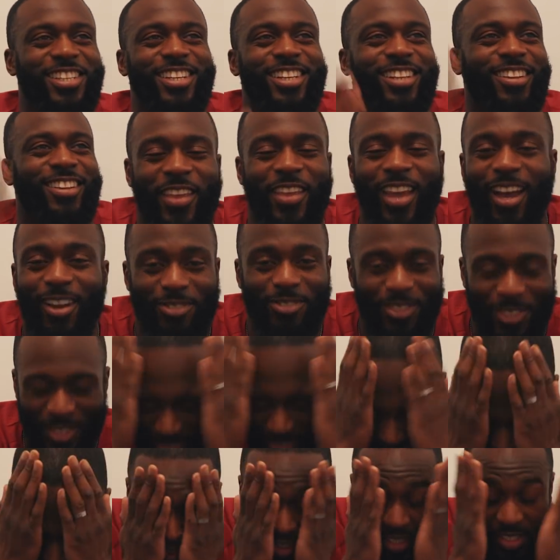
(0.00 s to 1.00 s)
You have
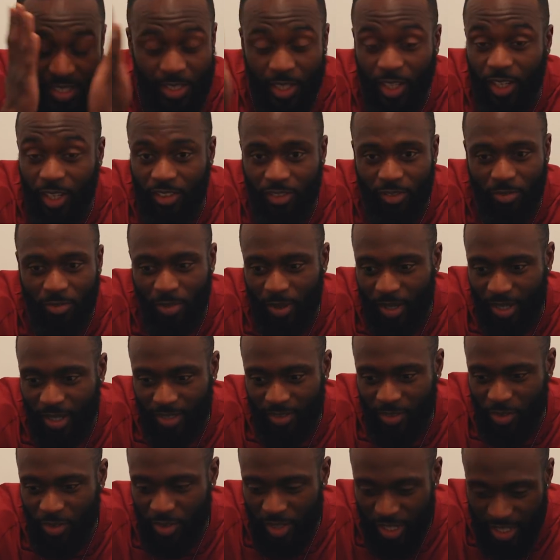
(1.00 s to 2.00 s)
to. It's tough,
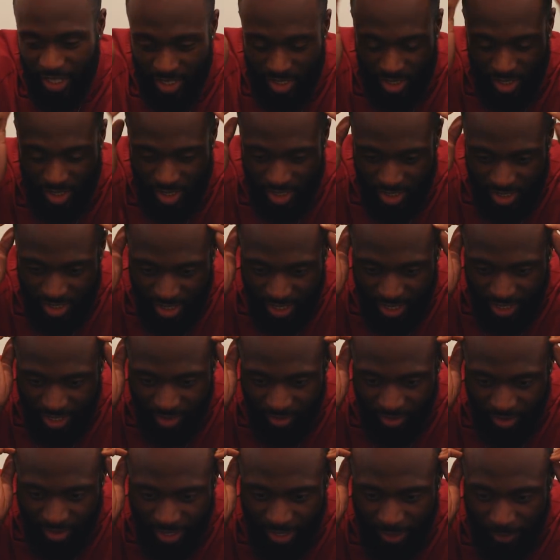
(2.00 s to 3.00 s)
but you need to just kind
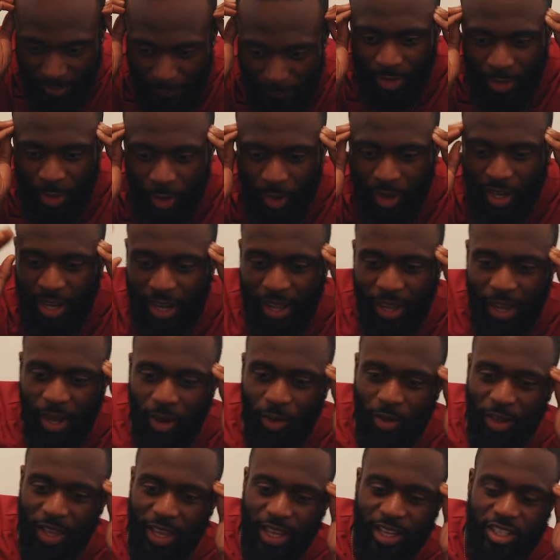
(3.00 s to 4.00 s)
of like not
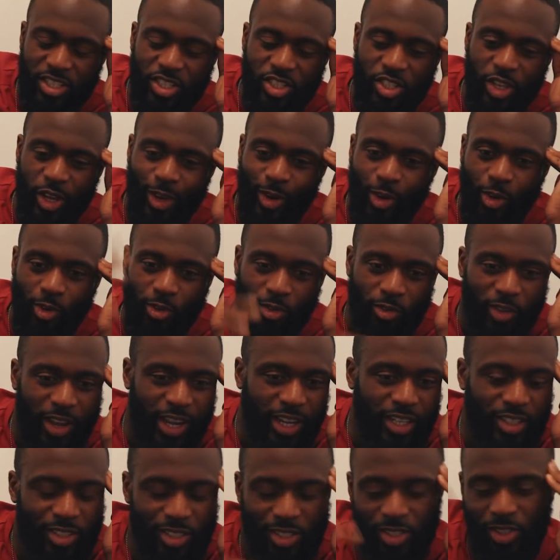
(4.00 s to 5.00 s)
allow external
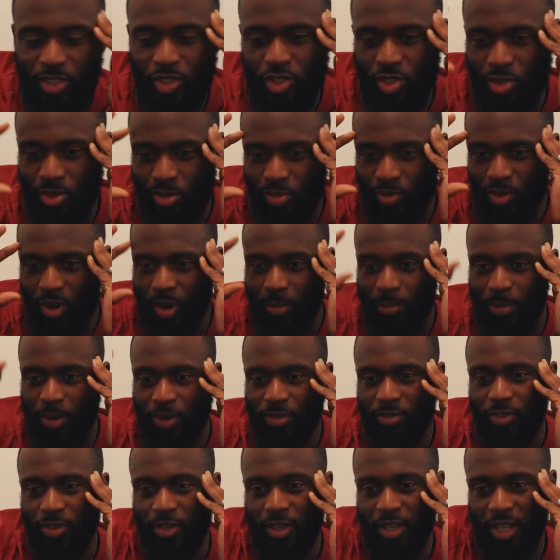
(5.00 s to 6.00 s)
factors to rub
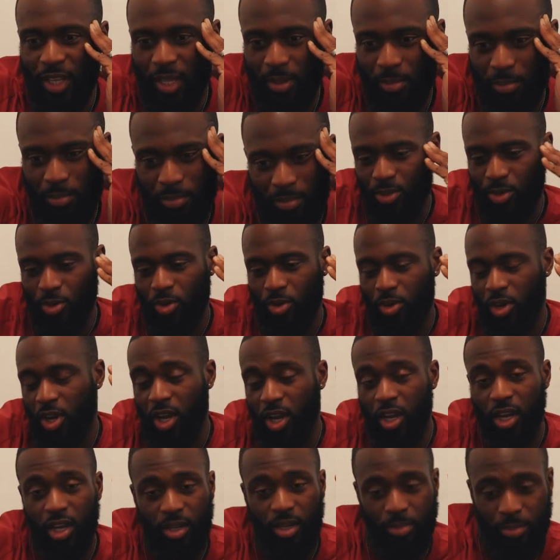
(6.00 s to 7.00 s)
off on him or
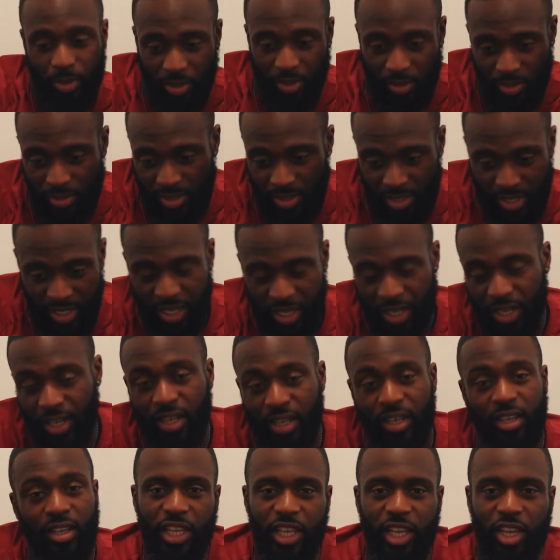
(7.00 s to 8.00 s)
her, because
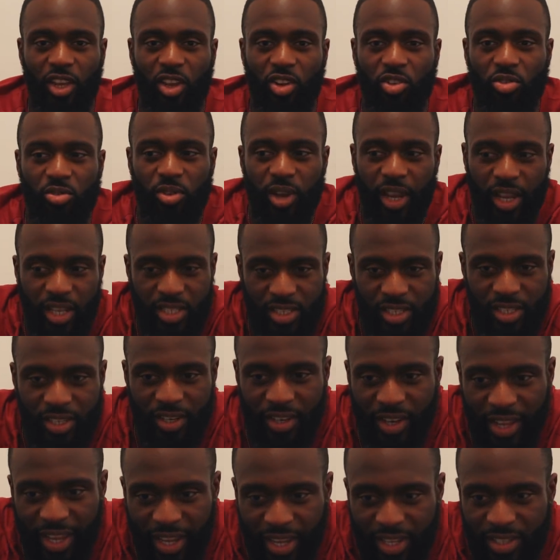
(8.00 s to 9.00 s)
then it creates a
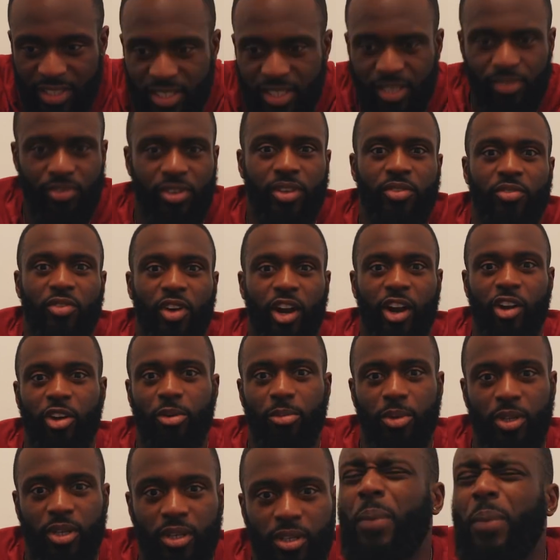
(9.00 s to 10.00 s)
negative
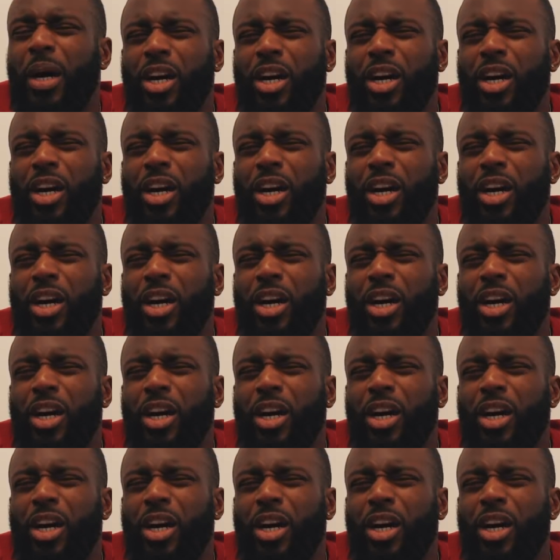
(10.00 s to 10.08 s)
environment.